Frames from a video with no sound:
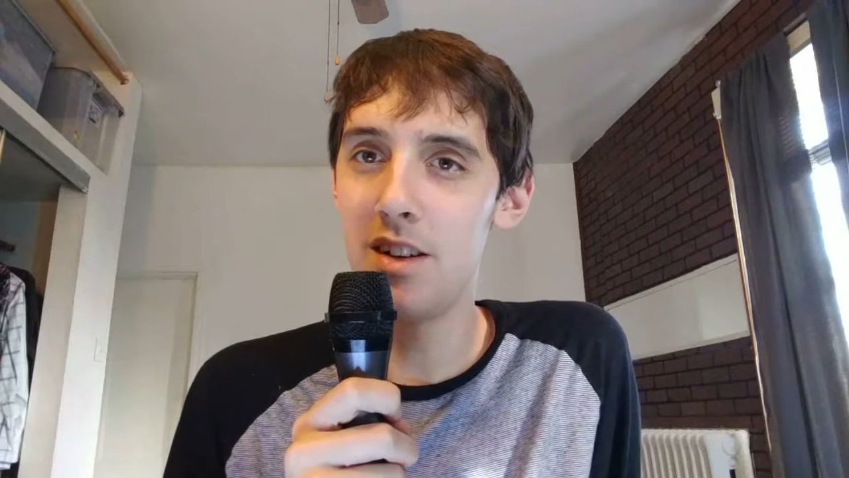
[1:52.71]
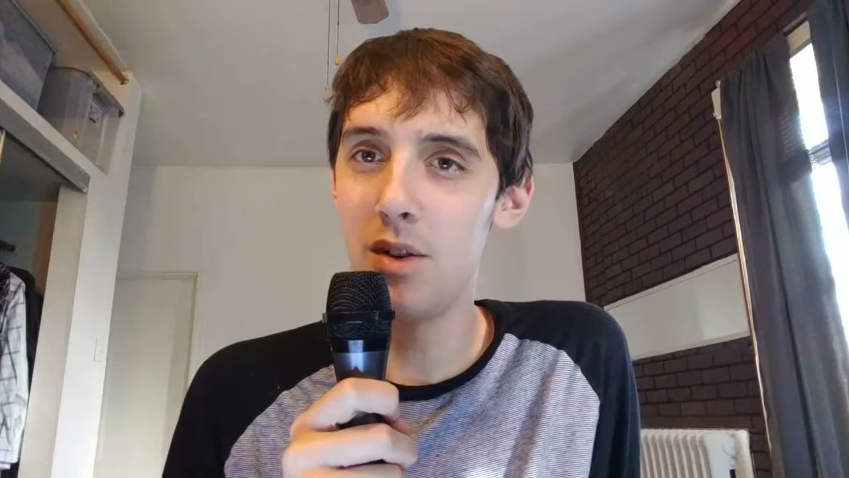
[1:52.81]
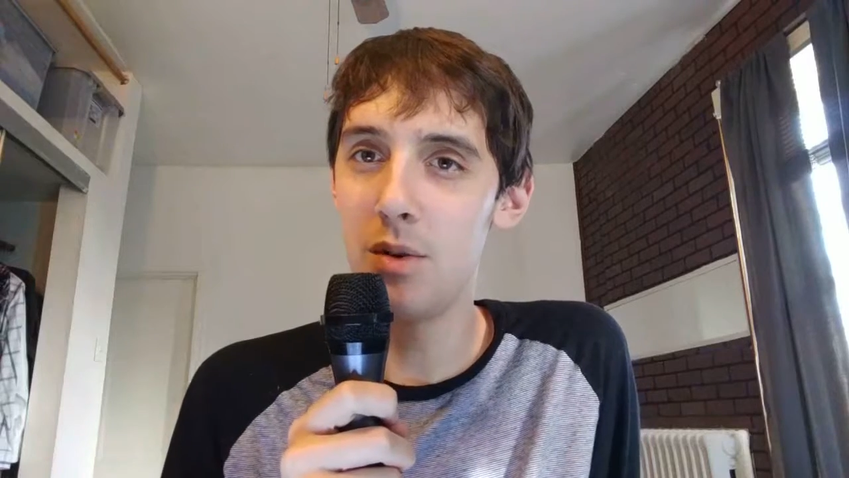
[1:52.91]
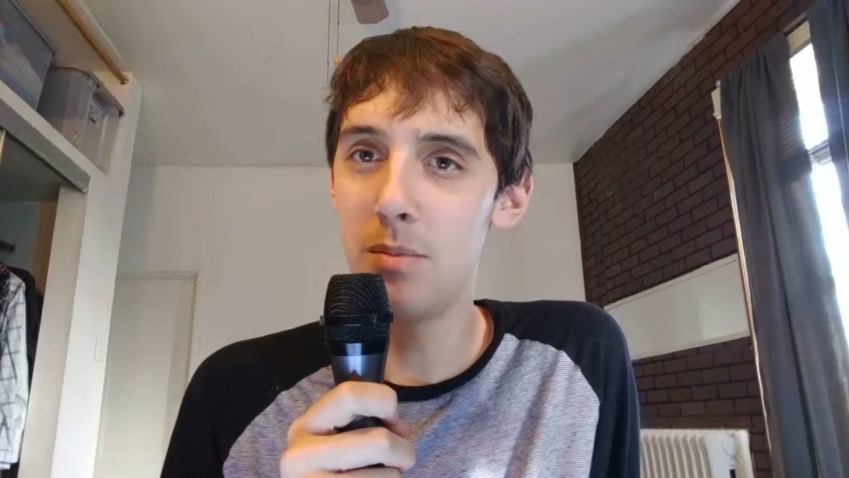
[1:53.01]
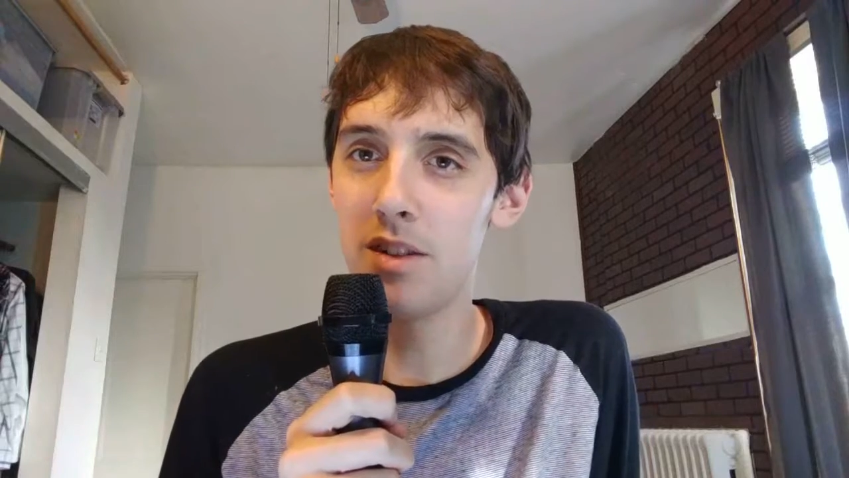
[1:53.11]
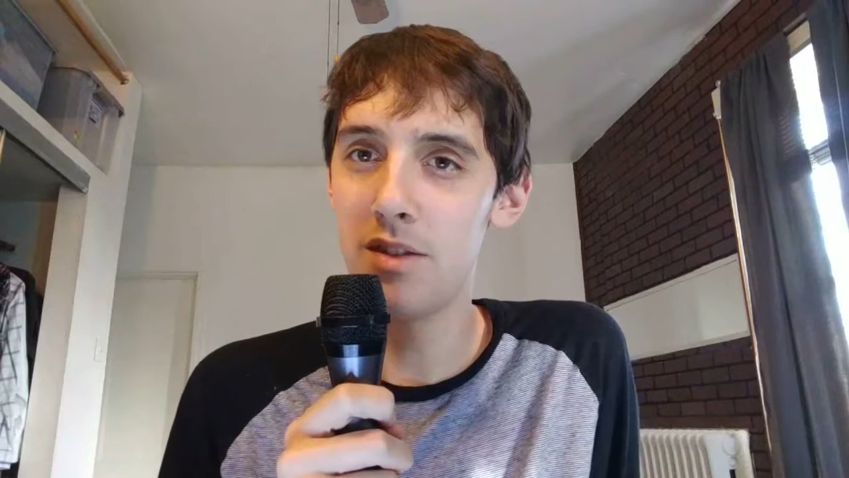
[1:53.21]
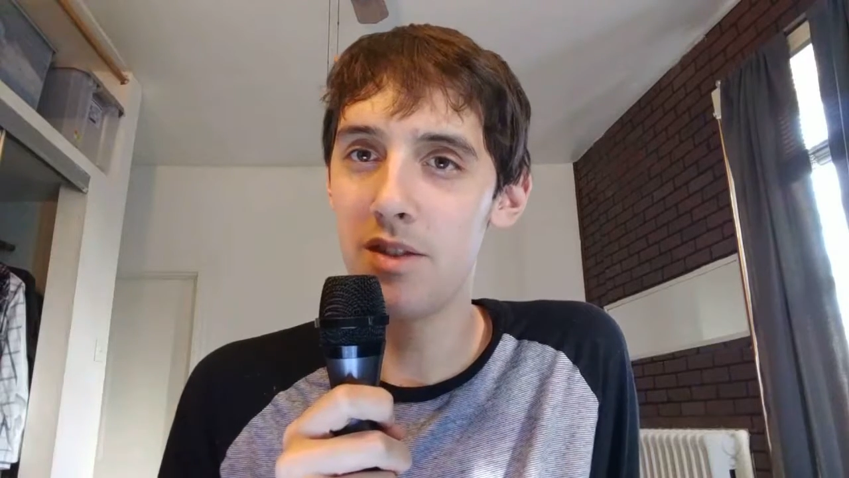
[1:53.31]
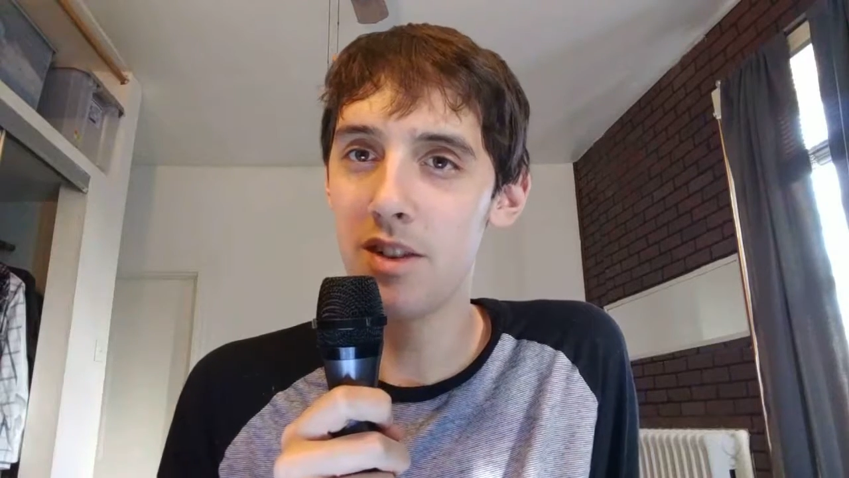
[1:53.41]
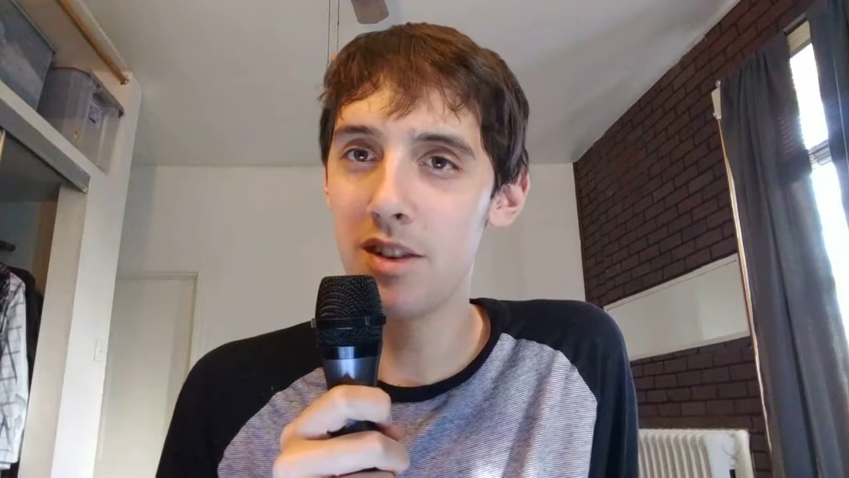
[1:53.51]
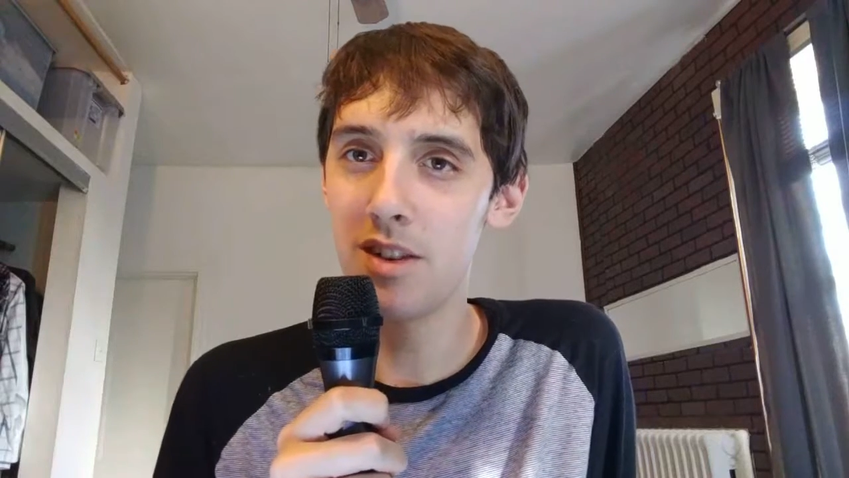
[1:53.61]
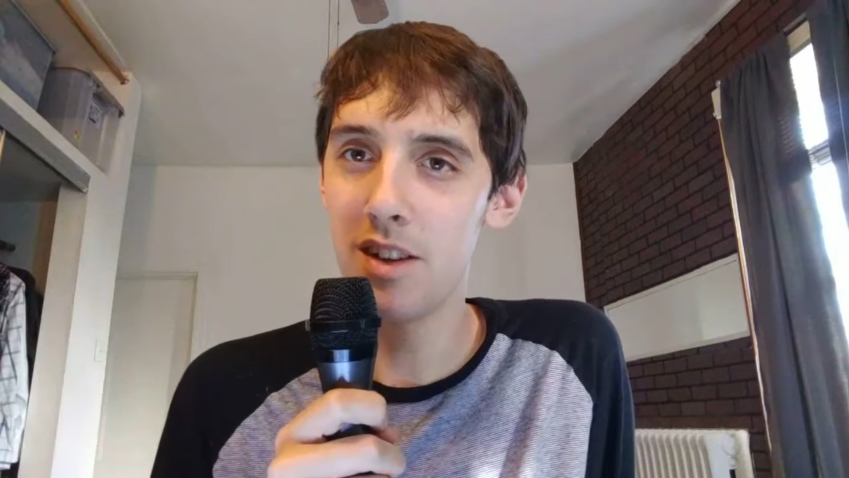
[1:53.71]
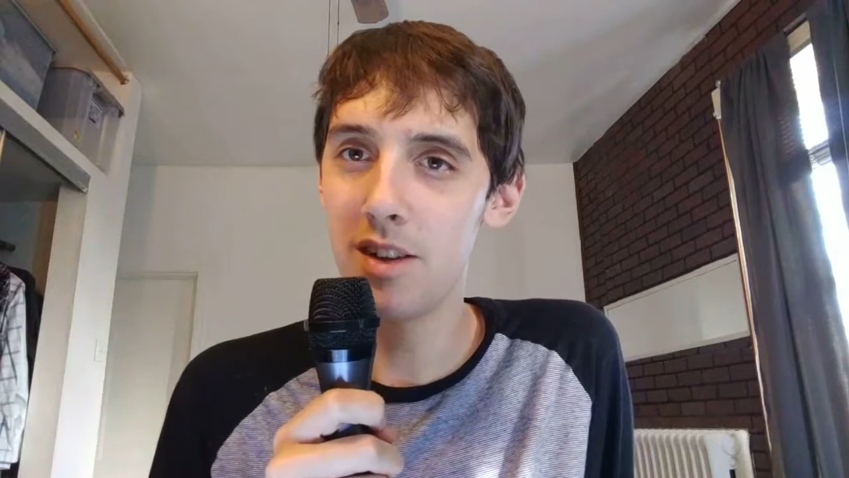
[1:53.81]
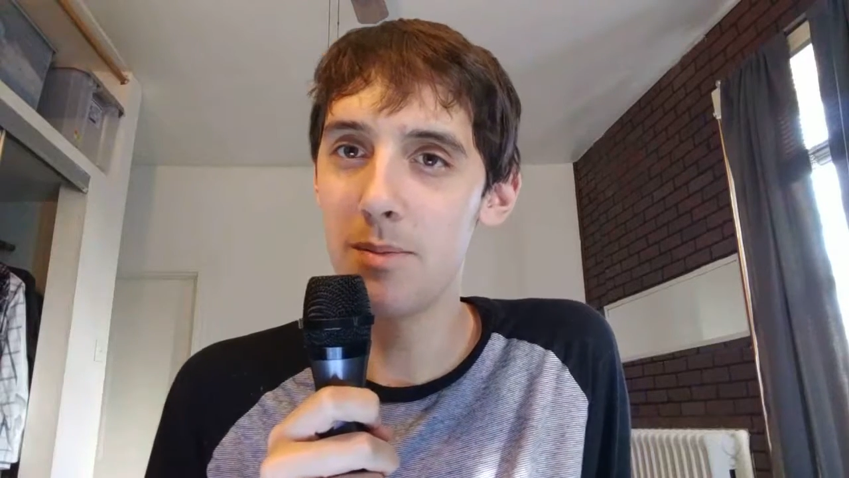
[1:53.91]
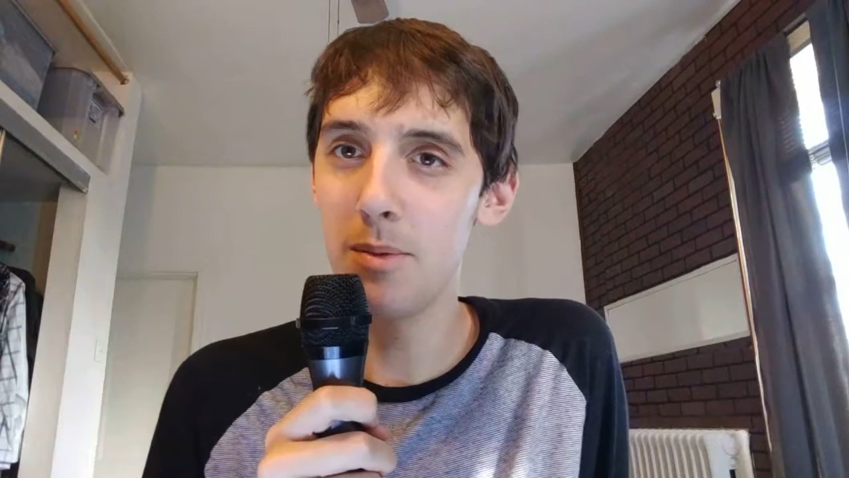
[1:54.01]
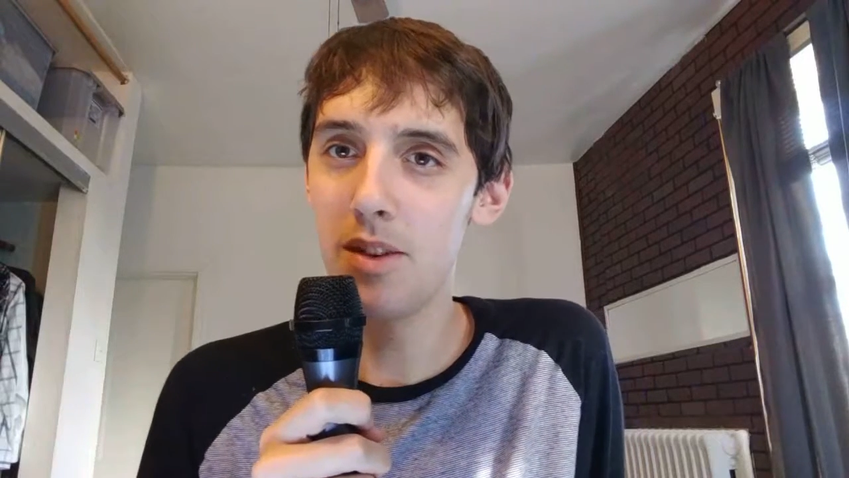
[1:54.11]
a whole bunch of sugar to their
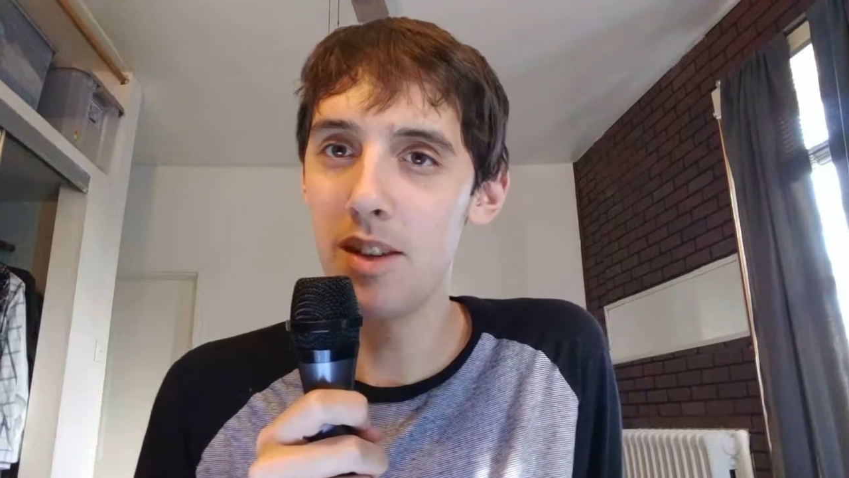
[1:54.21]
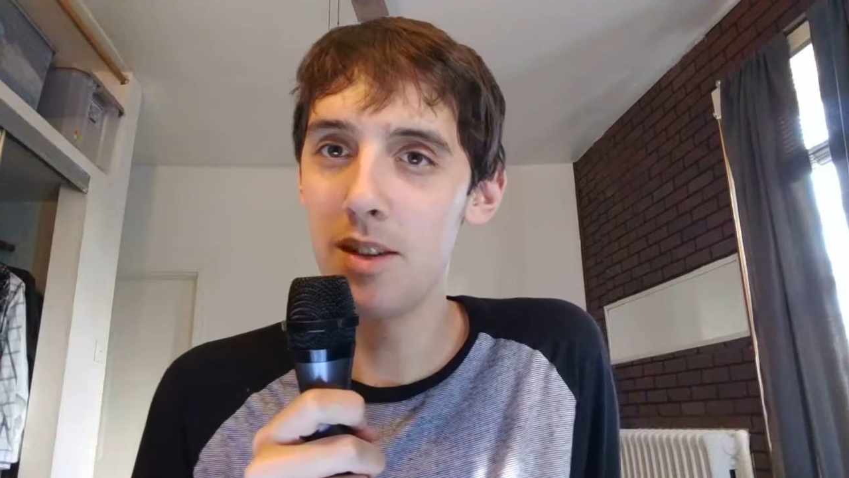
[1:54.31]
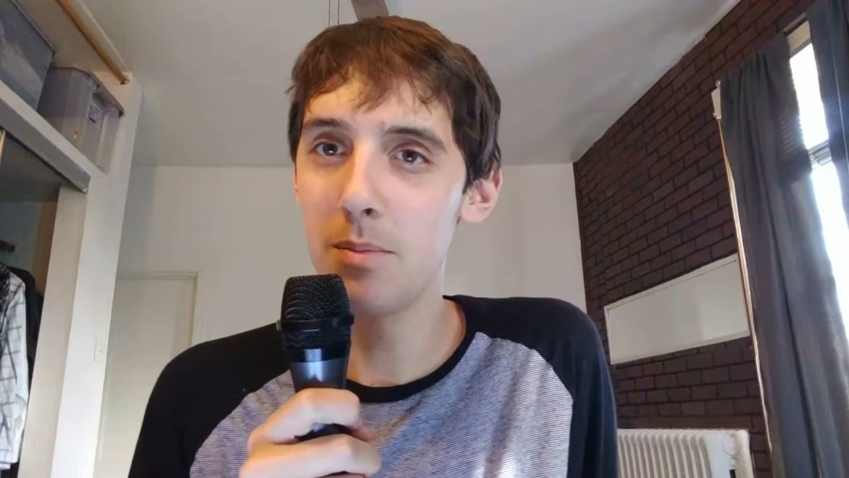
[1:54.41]
smoothies,